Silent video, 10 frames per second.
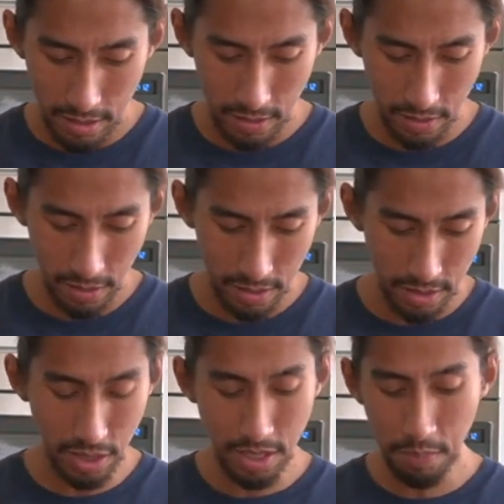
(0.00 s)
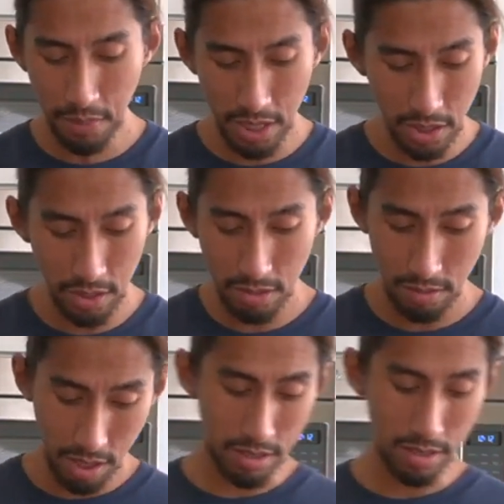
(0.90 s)
Okay. Is there separation?
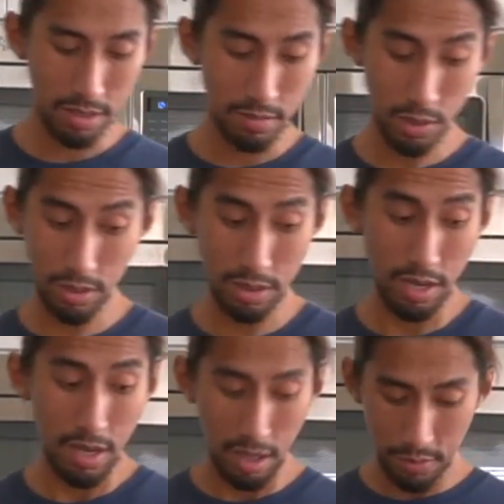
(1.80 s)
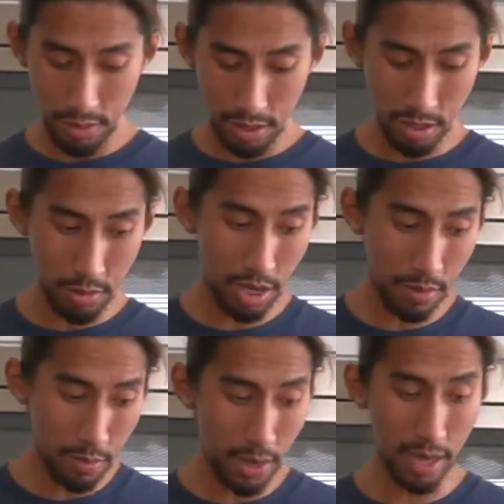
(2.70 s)
Yes. Because if there's someone
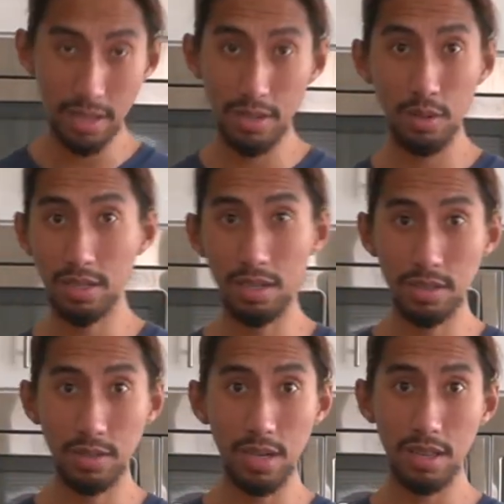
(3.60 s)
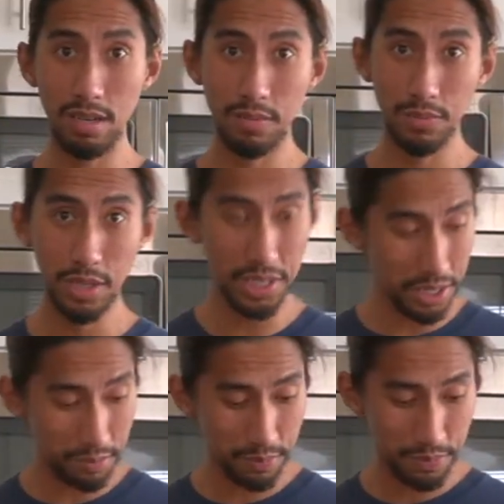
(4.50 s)
coming back, then you guys are not together.
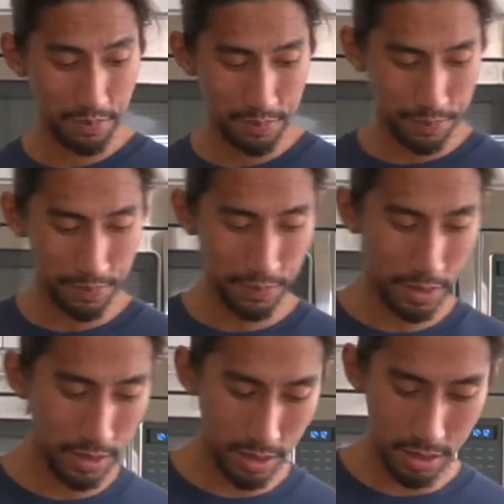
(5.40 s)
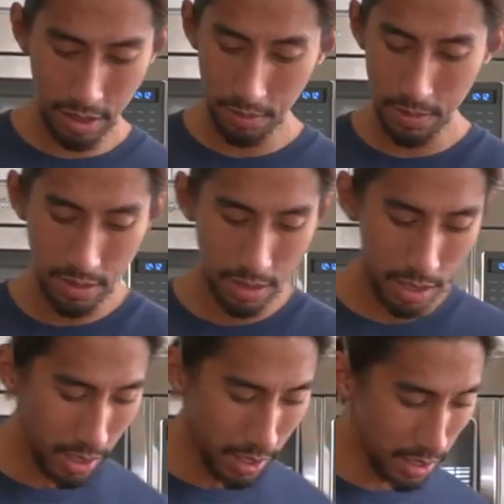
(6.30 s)
Clear? Mm. Six of Cups.
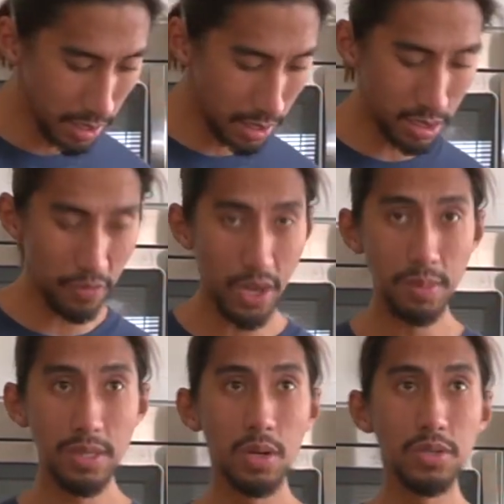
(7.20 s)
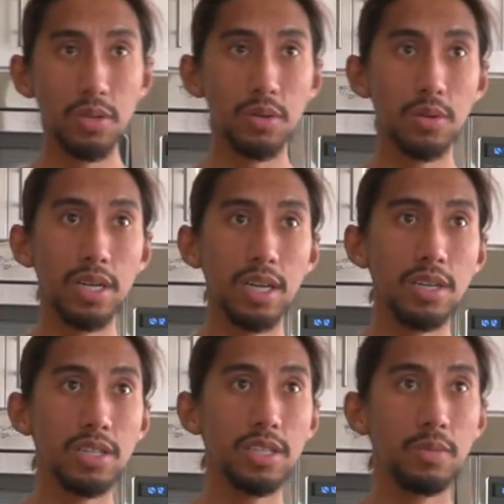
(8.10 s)
The Six of Cups is also an
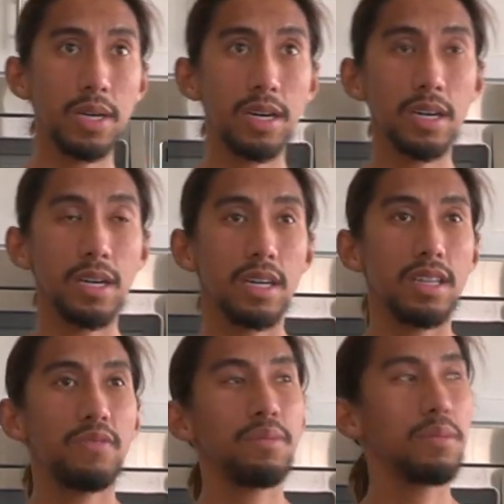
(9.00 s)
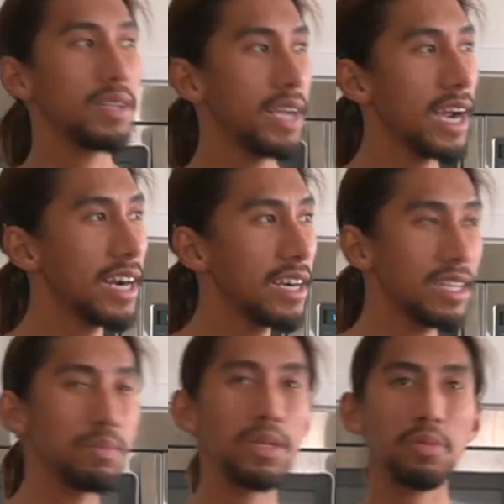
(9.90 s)
energy where the
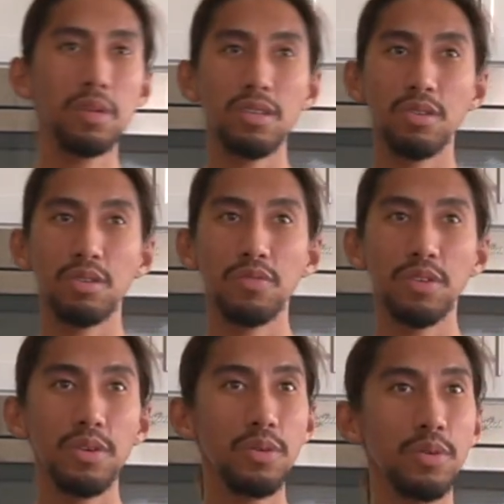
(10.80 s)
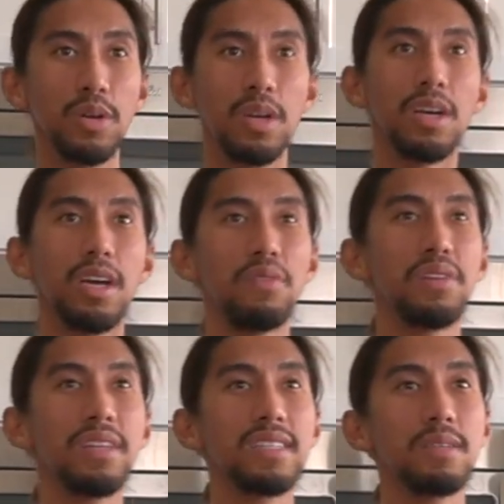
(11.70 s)
familiarity between the two of you,
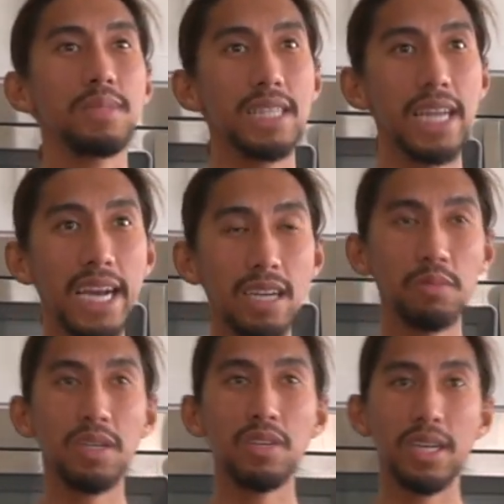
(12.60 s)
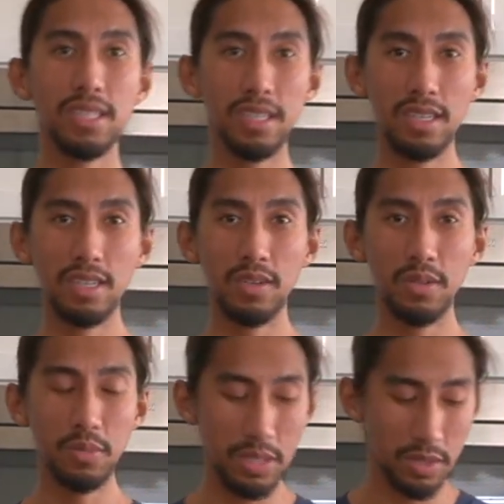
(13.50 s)
everything seems light when you guys are, you know,
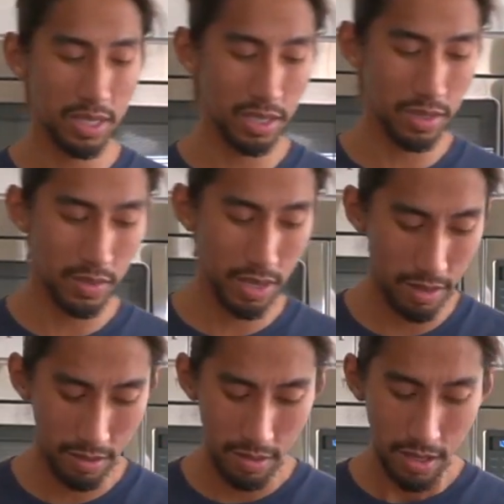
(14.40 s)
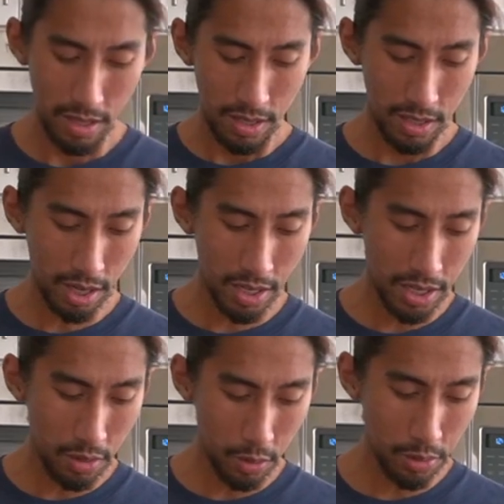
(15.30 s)
when you guys are together. Younger
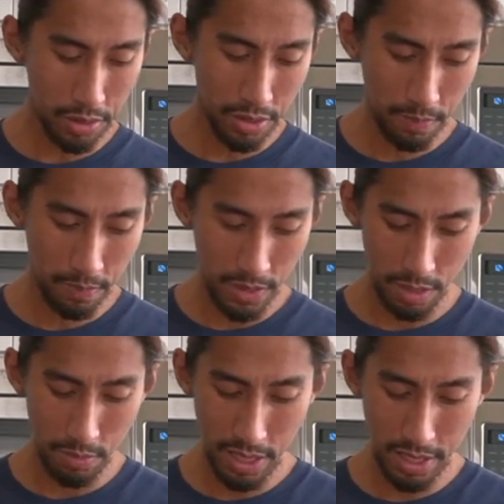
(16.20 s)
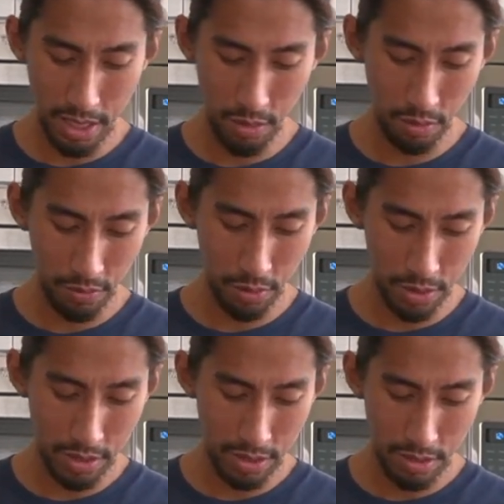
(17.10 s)
and older. Can be Leo, of
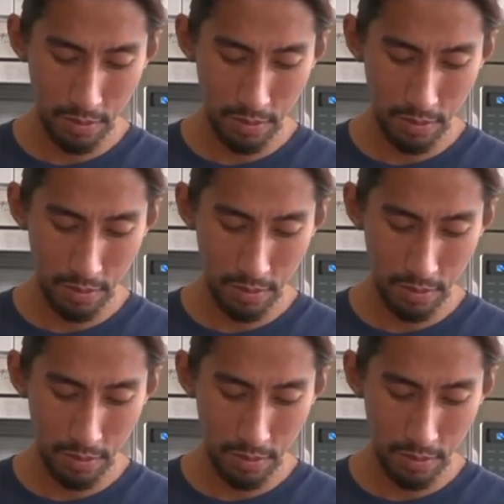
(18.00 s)
course.